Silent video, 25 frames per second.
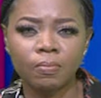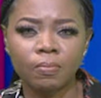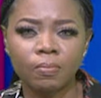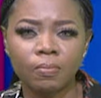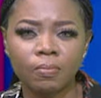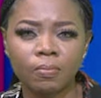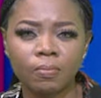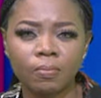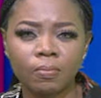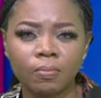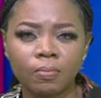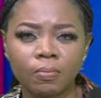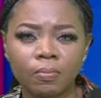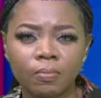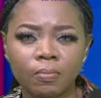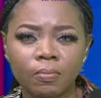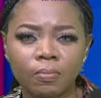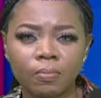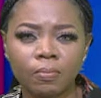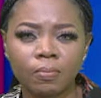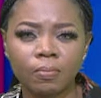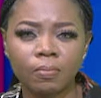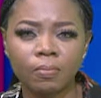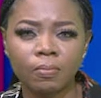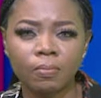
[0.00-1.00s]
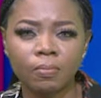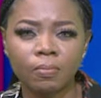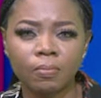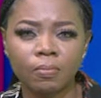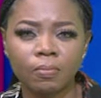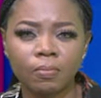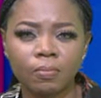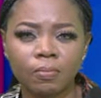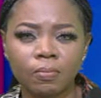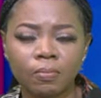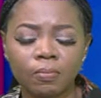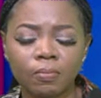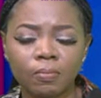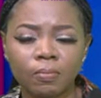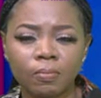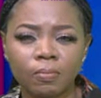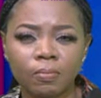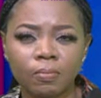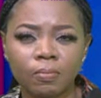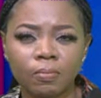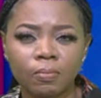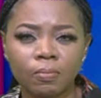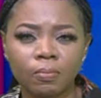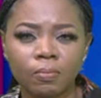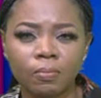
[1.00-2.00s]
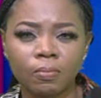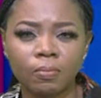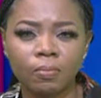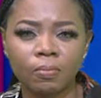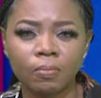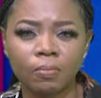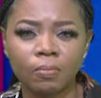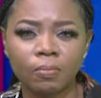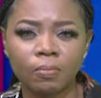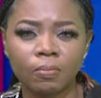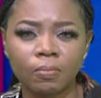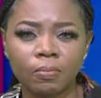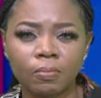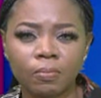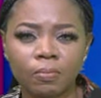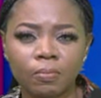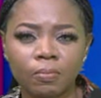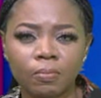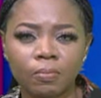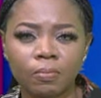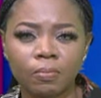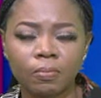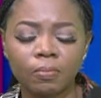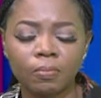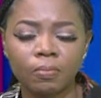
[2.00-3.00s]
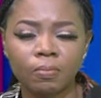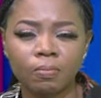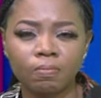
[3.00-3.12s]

[no speech]